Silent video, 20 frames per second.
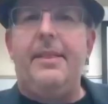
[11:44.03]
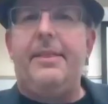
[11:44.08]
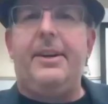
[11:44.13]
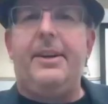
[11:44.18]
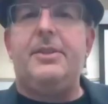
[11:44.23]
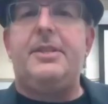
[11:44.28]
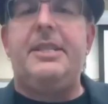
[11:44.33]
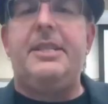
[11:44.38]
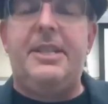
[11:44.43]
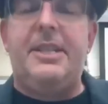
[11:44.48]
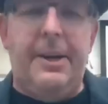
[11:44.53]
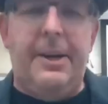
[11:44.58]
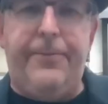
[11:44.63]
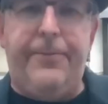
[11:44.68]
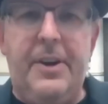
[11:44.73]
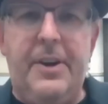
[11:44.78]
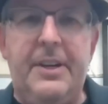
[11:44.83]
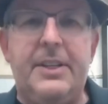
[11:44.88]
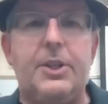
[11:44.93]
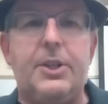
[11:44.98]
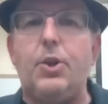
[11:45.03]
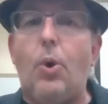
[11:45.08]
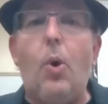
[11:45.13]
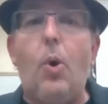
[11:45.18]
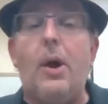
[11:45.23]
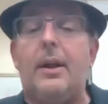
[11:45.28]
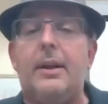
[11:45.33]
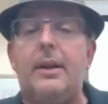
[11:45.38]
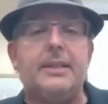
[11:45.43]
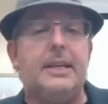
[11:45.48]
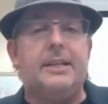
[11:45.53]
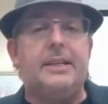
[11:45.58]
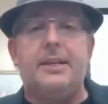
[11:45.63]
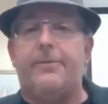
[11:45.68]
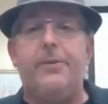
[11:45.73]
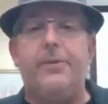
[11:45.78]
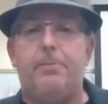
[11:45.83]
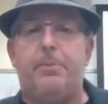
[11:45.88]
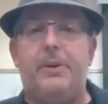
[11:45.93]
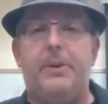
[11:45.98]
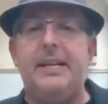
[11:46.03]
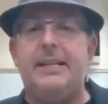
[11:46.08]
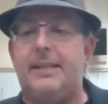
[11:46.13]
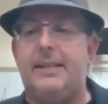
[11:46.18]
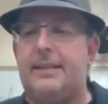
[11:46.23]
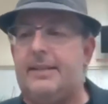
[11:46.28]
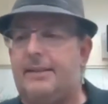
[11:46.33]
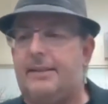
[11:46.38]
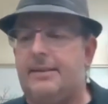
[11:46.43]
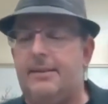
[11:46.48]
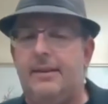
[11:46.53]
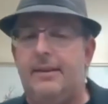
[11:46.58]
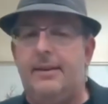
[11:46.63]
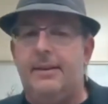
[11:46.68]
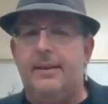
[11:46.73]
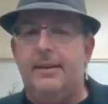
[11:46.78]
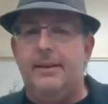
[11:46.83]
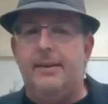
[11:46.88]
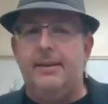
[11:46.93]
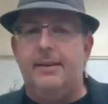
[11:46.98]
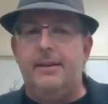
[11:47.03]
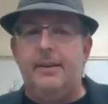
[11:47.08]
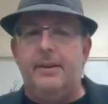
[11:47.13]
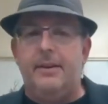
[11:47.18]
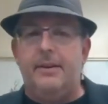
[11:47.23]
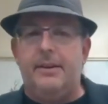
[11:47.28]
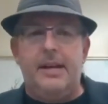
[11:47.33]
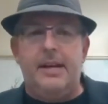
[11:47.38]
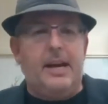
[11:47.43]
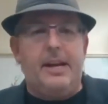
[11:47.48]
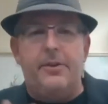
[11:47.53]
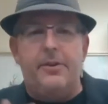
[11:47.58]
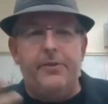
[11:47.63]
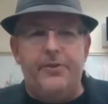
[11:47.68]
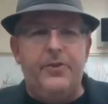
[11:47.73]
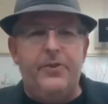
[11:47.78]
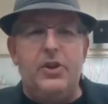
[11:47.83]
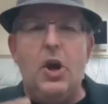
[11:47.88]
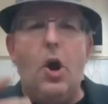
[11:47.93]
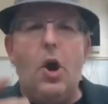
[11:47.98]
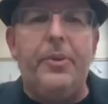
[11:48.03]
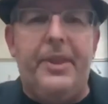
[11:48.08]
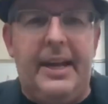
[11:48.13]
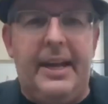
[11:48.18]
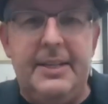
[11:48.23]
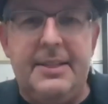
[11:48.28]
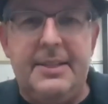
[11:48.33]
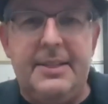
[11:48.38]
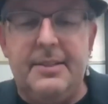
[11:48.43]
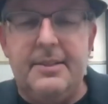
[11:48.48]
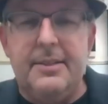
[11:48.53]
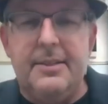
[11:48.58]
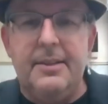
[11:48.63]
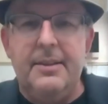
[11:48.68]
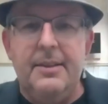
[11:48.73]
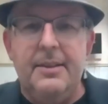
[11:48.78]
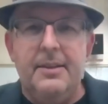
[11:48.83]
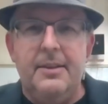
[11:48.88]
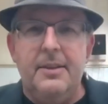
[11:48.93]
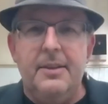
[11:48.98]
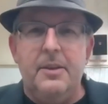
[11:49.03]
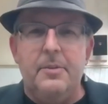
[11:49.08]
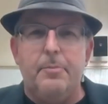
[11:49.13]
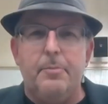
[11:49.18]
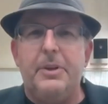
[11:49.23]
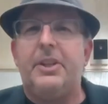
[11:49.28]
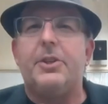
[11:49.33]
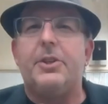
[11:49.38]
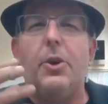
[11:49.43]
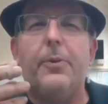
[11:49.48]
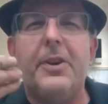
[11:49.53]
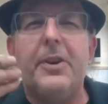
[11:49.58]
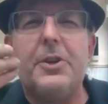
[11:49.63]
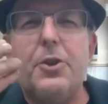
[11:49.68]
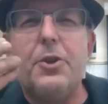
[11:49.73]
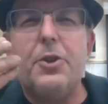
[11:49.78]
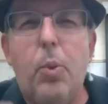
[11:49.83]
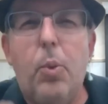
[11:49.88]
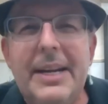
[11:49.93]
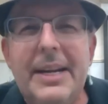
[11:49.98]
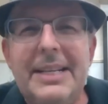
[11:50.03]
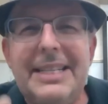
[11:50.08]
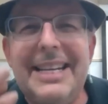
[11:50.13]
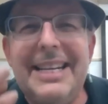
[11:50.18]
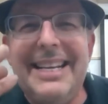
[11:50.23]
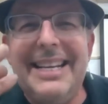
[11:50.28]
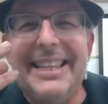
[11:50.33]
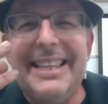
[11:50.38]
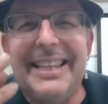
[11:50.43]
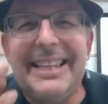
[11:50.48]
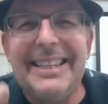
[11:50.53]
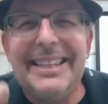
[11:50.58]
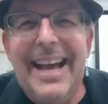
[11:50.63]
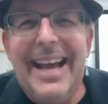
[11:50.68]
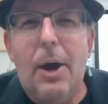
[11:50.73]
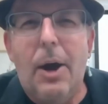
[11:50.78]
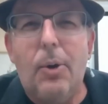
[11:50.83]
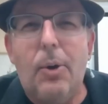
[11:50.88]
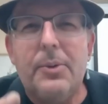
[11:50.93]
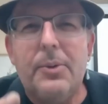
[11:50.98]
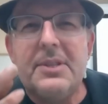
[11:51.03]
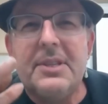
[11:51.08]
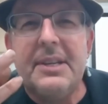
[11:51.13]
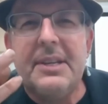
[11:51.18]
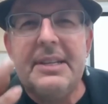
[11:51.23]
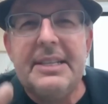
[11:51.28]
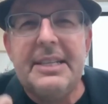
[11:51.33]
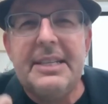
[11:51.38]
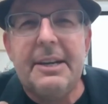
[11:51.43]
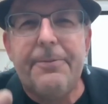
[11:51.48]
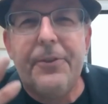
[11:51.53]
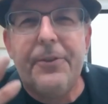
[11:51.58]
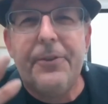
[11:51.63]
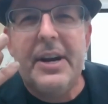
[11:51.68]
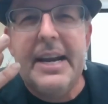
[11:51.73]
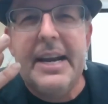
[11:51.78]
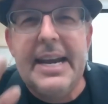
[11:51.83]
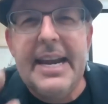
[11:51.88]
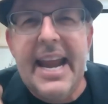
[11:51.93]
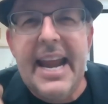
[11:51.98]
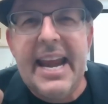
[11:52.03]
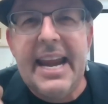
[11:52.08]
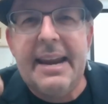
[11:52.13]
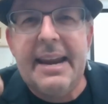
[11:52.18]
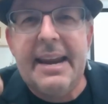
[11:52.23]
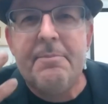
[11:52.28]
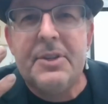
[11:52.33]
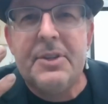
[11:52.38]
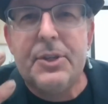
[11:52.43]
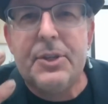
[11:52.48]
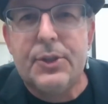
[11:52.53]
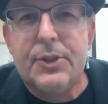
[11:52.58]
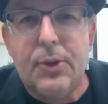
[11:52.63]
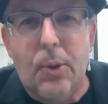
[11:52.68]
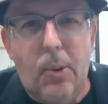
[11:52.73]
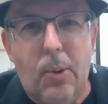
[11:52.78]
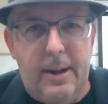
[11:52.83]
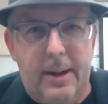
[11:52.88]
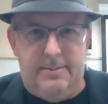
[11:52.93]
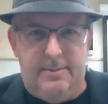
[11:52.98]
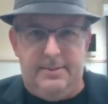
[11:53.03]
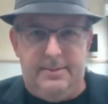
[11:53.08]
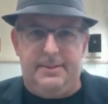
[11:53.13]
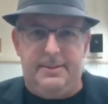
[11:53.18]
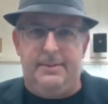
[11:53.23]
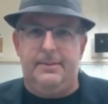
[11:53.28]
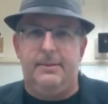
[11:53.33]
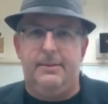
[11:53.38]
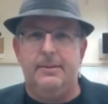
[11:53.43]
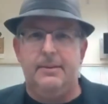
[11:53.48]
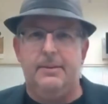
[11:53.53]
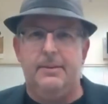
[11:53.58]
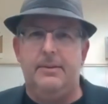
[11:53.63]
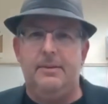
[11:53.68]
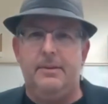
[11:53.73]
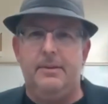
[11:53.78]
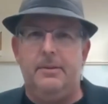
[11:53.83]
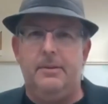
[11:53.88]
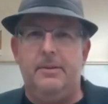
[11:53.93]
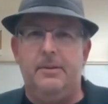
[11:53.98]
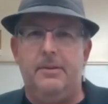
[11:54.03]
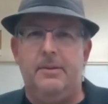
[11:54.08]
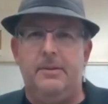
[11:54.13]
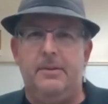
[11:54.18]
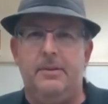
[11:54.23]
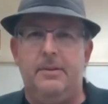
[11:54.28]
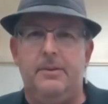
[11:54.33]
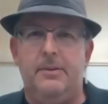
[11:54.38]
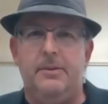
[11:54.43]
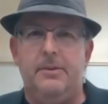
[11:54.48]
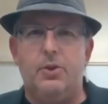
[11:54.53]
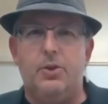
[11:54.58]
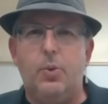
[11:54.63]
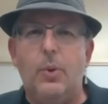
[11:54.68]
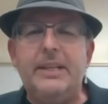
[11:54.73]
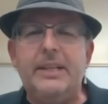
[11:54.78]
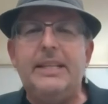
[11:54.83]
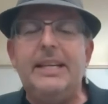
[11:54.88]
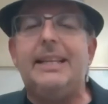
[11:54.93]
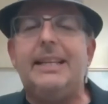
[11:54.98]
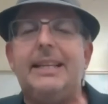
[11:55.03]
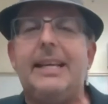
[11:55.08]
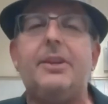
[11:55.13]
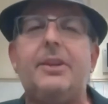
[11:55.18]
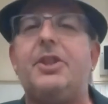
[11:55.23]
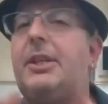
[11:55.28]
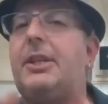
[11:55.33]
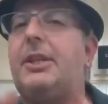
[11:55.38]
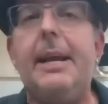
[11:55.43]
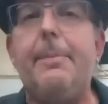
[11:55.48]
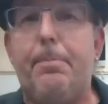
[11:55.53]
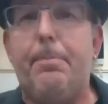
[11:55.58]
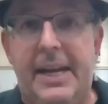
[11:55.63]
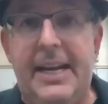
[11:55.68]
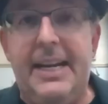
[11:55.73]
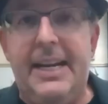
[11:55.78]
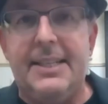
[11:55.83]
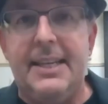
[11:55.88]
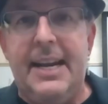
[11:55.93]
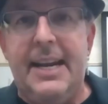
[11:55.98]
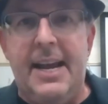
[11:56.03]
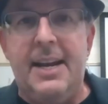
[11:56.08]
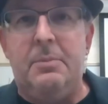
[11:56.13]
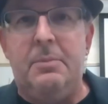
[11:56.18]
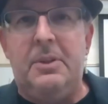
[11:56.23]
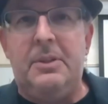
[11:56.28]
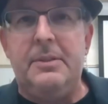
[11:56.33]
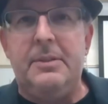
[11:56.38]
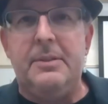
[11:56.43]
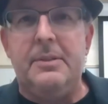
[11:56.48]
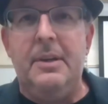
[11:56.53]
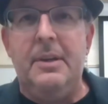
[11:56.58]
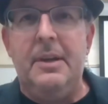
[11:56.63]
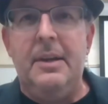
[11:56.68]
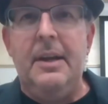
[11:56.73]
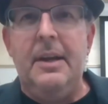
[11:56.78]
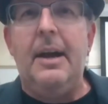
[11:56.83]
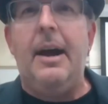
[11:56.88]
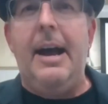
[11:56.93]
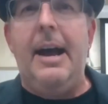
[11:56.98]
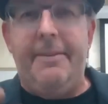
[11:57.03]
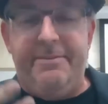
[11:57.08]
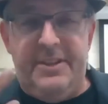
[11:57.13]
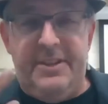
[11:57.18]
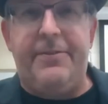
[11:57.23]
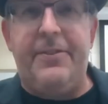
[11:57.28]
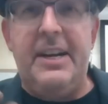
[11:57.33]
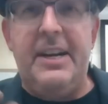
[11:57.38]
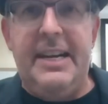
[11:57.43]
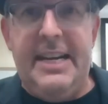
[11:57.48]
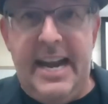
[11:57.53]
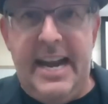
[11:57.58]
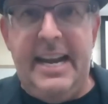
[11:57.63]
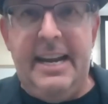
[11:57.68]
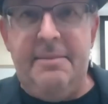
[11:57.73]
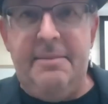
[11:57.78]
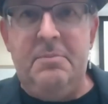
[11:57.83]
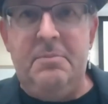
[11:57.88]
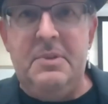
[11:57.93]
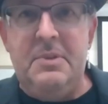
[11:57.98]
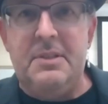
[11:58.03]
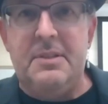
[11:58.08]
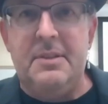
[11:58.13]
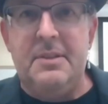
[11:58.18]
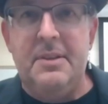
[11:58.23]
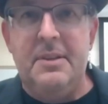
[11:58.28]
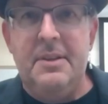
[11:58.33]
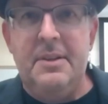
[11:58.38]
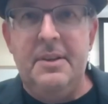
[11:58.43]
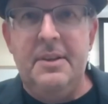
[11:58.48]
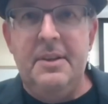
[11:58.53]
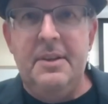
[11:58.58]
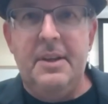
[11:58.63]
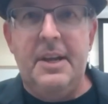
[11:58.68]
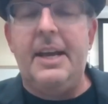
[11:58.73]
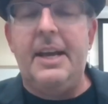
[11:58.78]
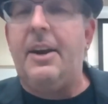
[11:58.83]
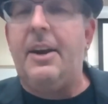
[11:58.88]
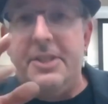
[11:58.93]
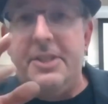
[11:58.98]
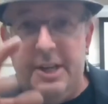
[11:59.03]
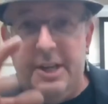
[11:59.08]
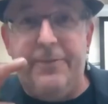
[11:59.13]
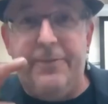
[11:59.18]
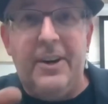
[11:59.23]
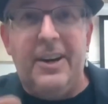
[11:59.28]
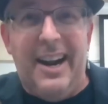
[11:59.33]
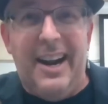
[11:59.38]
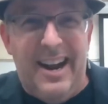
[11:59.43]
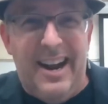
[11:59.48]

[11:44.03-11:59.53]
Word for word: there's different soils in different places. Now, I don't know if you know this, but there's over 20,000 different named soils. 20,000, just like plants and animals have different names and are different